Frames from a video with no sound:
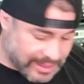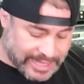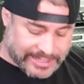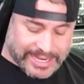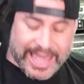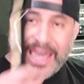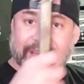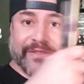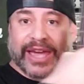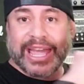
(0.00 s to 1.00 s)
let's
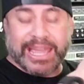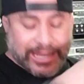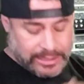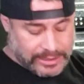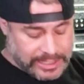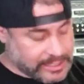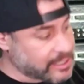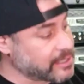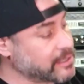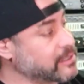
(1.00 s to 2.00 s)
have a
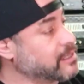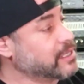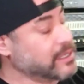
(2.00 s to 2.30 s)
listen.